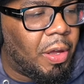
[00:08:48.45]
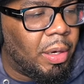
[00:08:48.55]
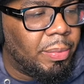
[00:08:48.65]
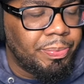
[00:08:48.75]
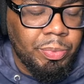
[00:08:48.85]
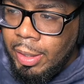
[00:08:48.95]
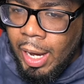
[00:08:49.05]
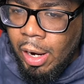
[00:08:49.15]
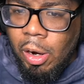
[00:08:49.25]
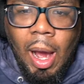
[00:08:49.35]
And
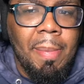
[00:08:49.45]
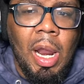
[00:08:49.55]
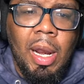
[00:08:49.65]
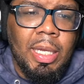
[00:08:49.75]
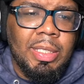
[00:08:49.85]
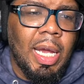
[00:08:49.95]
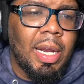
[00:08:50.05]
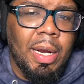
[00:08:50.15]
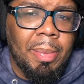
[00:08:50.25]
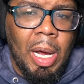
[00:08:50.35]
I don't know. I'm not
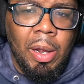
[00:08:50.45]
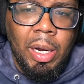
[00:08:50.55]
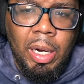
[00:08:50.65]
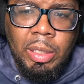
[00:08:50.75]
excited about it